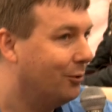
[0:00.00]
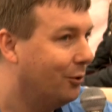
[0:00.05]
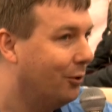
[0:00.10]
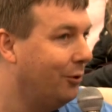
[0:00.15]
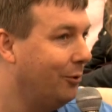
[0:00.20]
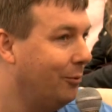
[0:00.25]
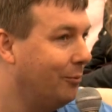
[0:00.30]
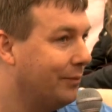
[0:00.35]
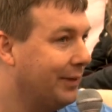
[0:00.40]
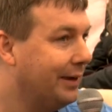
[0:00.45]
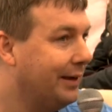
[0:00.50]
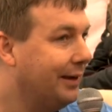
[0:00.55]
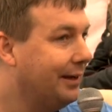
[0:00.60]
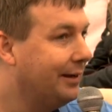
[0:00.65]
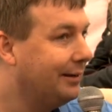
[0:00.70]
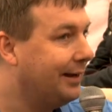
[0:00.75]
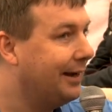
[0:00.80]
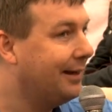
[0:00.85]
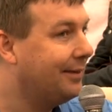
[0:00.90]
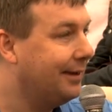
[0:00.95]
more.
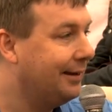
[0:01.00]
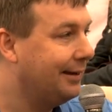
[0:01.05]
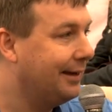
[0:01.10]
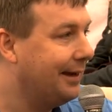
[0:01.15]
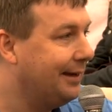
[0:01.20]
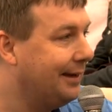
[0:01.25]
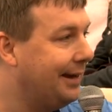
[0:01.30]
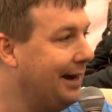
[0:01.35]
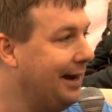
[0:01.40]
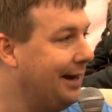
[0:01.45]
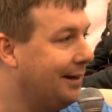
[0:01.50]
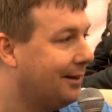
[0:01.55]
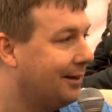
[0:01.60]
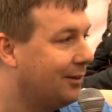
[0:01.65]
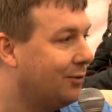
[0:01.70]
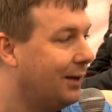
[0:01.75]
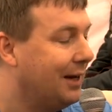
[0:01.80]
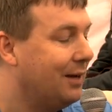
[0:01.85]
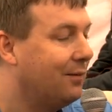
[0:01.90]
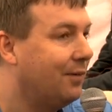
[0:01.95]
They think they need a
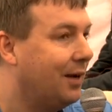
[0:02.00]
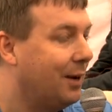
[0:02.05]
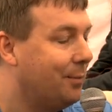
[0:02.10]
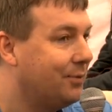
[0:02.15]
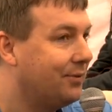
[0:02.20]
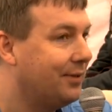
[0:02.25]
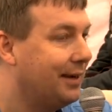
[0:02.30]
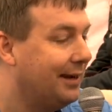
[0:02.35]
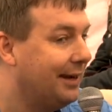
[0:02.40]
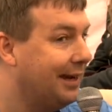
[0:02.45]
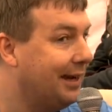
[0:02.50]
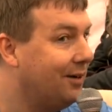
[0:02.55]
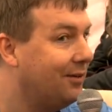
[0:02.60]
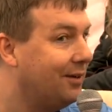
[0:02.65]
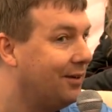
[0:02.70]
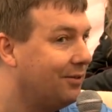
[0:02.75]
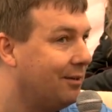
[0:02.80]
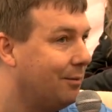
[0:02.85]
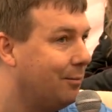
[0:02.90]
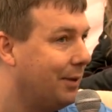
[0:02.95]
25%
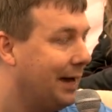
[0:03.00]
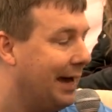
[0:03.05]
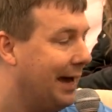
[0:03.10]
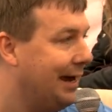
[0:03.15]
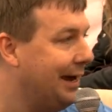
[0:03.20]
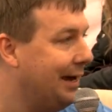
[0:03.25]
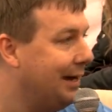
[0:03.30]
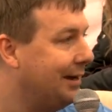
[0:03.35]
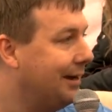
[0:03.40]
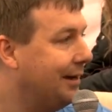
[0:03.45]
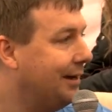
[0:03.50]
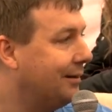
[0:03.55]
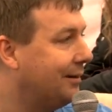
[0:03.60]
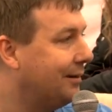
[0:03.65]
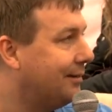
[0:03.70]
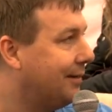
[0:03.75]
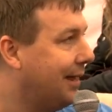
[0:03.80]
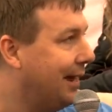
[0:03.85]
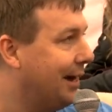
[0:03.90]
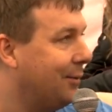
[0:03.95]
increase in pay
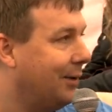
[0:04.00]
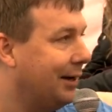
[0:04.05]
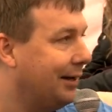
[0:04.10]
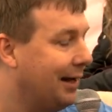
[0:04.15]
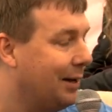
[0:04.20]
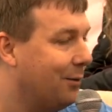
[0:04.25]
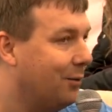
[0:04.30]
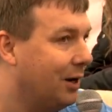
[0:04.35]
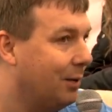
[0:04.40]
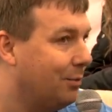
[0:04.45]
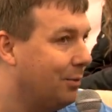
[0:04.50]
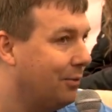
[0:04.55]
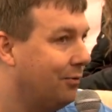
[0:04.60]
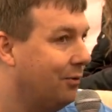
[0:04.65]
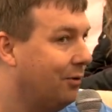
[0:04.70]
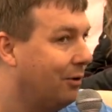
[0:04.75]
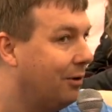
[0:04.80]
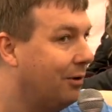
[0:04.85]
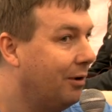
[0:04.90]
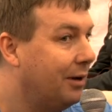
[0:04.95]
to stay where they were
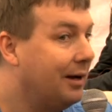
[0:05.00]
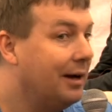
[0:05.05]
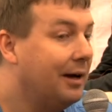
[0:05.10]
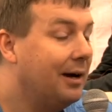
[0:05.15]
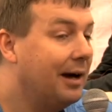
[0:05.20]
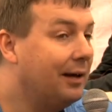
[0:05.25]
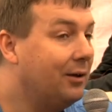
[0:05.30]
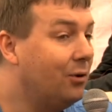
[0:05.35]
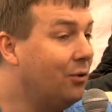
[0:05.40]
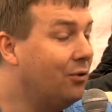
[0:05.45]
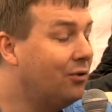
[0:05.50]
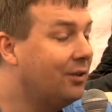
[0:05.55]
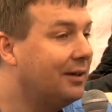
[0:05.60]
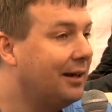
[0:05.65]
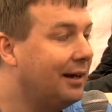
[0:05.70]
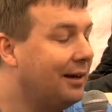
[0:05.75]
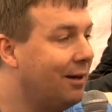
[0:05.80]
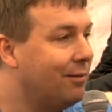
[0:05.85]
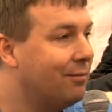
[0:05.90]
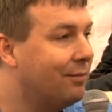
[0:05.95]
before, and also
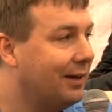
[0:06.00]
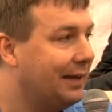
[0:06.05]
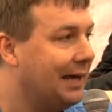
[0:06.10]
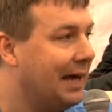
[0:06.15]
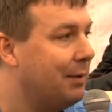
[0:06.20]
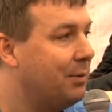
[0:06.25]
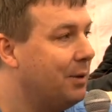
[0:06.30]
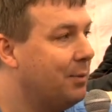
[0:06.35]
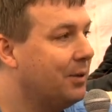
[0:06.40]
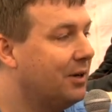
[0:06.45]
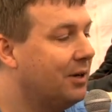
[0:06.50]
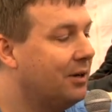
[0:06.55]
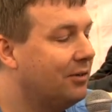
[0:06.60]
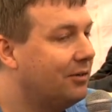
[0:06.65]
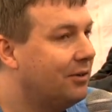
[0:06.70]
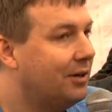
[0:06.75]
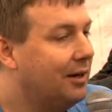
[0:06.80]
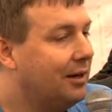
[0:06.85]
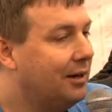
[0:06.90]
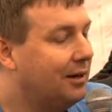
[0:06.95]
they don't feel happy
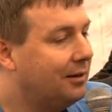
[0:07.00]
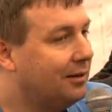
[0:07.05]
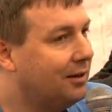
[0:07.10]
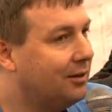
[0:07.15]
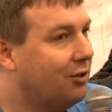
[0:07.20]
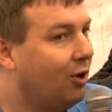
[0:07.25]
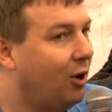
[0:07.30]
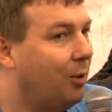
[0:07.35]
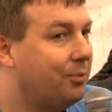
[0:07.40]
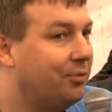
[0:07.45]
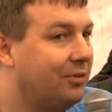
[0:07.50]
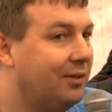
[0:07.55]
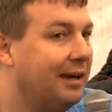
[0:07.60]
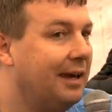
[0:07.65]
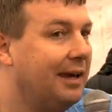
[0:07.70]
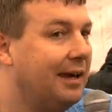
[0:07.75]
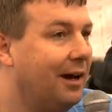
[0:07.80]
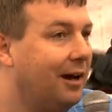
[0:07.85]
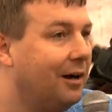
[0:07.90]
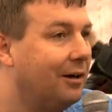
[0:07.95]
because the top
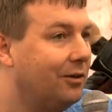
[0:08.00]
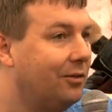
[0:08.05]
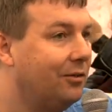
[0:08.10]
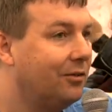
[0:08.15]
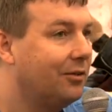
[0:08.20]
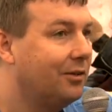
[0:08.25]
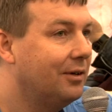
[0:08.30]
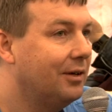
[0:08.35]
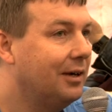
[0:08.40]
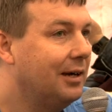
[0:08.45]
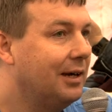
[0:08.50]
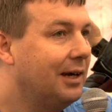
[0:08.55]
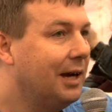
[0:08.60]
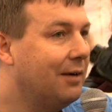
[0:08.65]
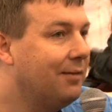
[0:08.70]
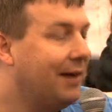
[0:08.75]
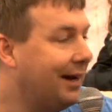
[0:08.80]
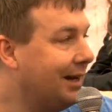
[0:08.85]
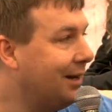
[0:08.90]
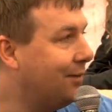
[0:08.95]
CEOs
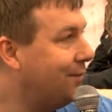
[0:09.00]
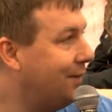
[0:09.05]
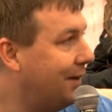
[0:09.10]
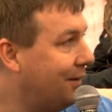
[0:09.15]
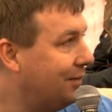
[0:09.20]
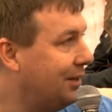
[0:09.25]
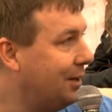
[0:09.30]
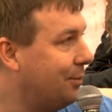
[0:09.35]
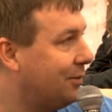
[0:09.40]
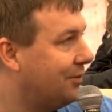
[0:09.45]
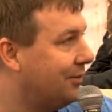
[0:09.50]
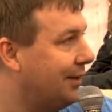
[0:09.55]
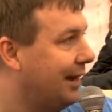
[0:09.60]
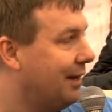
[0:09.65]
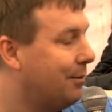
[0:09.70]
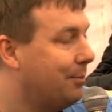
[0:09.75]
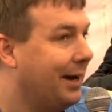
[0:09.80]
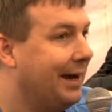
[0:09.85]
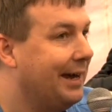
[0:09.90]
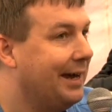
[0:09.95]
have had a
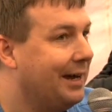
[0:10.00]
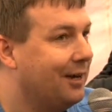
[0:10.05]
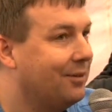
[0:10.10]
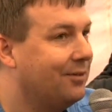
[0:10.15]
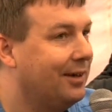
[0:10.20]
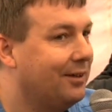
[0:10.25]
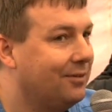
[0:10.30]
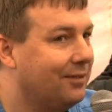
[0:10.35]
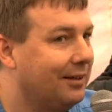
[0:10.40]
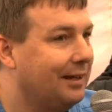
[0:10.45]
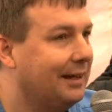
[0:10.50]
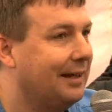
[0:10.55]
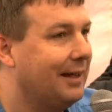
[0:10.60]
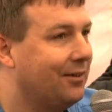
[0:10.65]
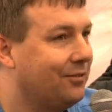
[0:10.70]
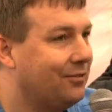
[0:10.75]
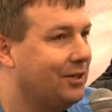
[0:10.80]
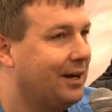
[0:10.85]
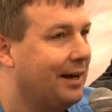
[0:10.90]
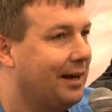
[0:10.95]
50% pay increase in the
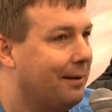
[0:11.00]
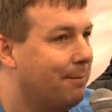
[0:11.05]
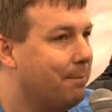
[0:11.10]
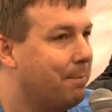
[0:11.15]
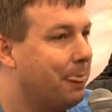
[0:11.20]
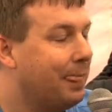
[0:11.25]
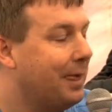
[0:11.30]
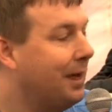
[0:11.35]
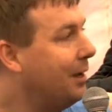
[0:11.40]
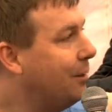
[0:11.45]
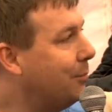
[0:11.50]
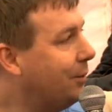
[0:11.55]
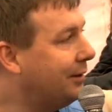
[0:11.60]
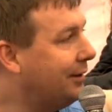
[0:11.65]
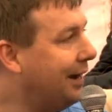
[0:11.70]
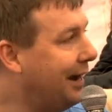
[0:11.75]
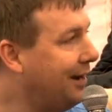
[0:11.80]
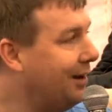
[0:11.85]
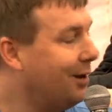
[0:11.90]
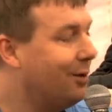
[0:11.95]
last year, but
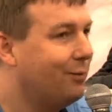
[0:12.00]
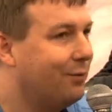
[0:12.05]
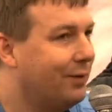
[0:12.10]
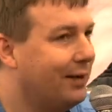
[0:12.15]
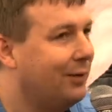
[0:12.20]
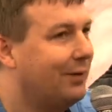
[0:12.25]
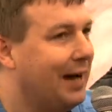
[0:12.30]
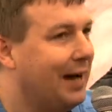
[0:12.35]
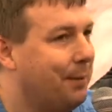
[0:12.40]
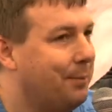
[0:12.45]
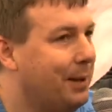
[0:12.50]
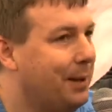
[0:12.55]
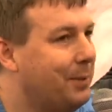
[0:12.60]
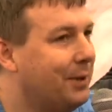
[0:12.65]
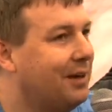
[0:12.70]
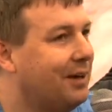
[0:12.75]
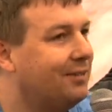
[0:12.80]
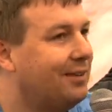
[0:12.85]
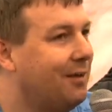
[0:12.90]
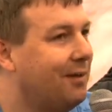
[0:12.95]
they don't feel happy
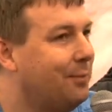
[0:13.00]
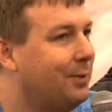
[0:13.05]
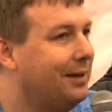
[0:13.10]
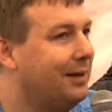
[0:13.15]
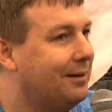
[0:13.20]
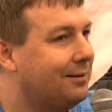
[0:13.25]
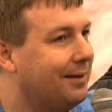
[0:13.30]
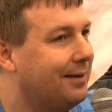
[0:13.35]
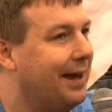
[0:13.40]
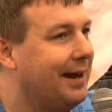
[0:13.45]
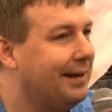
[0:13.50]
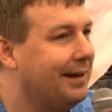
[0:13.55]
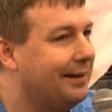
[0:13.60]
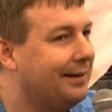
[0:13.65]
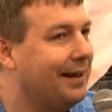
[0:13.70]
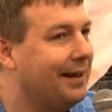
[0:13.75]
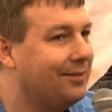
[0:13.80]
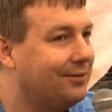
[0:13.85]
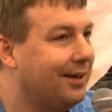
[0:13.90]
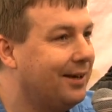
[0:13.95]
because everybody's saying that
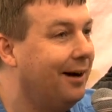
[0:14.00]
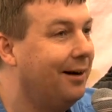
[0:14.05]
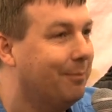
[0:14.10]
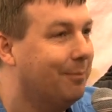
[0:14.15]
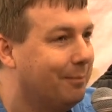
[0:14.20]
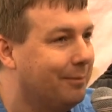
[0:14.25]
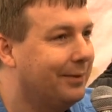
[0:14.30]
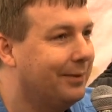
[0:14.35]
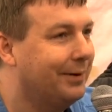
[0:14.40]
they're scum.